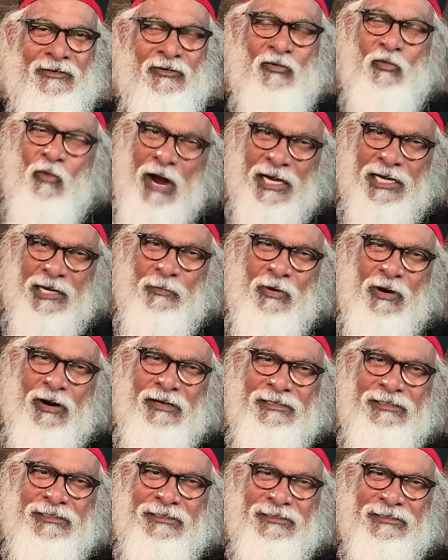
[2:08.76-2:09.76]
What
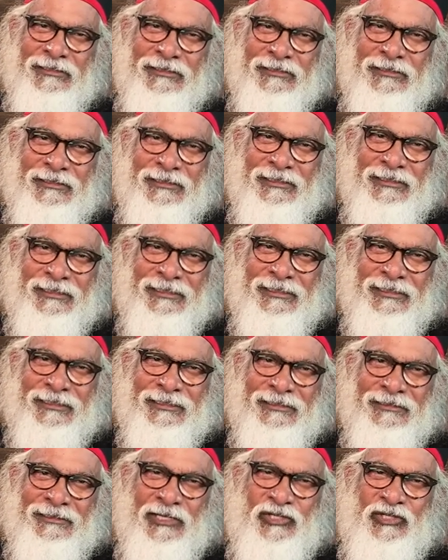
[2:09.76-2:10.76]
about
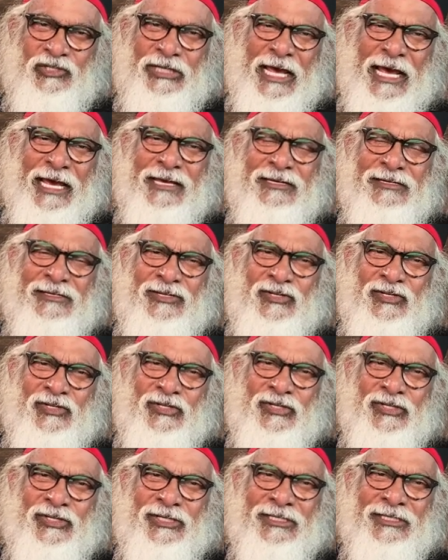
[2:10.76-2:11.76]
the
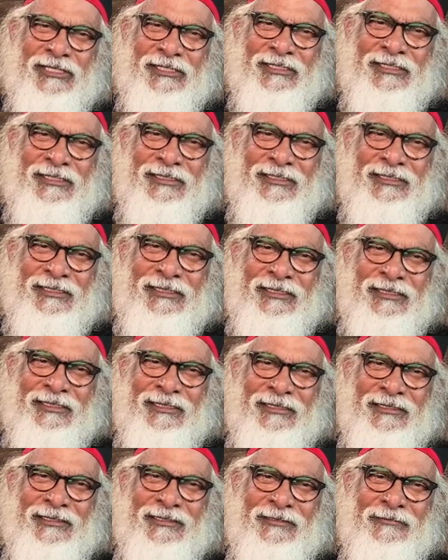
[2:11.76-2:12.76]
saints,
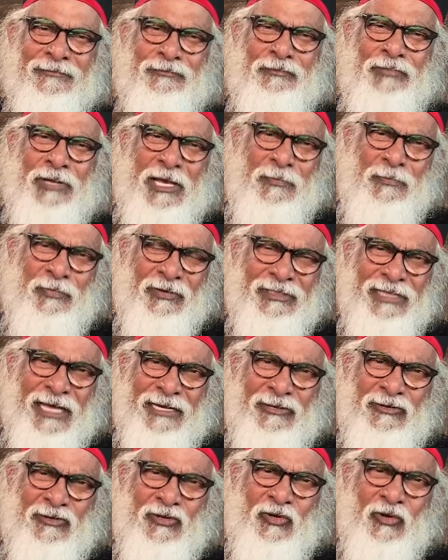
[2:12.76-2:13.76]
people that
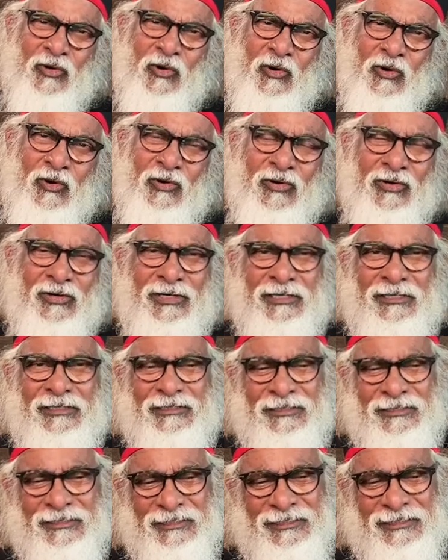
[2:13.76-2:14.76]
you know
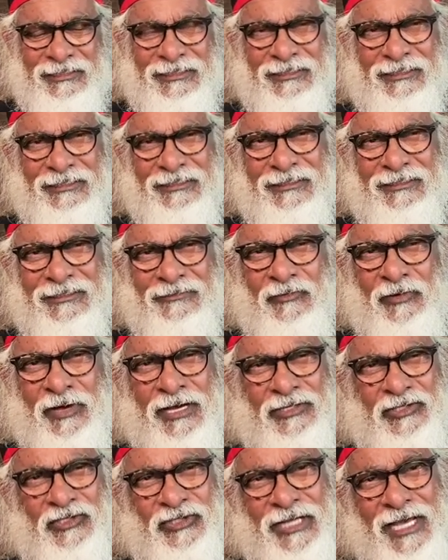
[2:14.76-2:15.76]
were
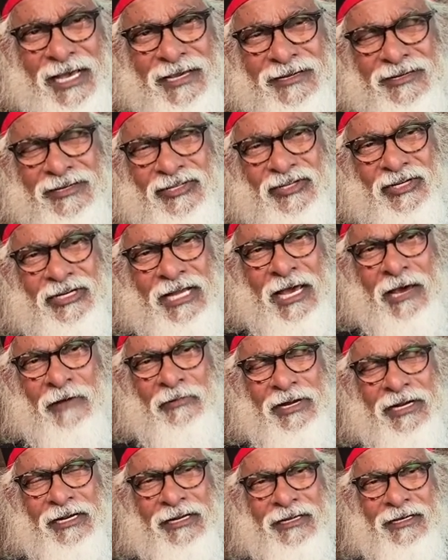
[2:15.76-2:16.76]
saints in
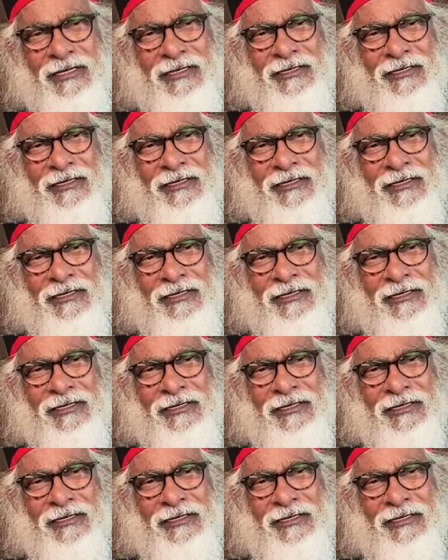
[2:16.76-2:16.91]
heaven?